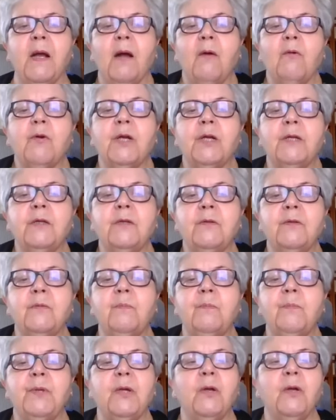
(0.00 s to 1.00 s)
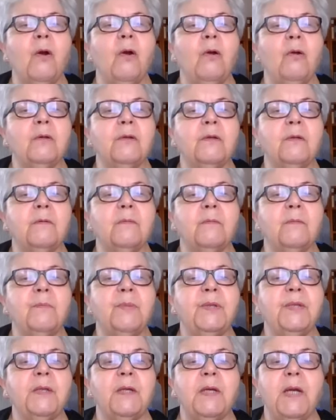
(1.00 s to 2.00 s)
How can it be called
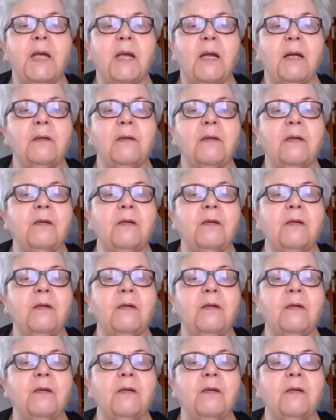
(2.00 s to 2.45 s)
betrayal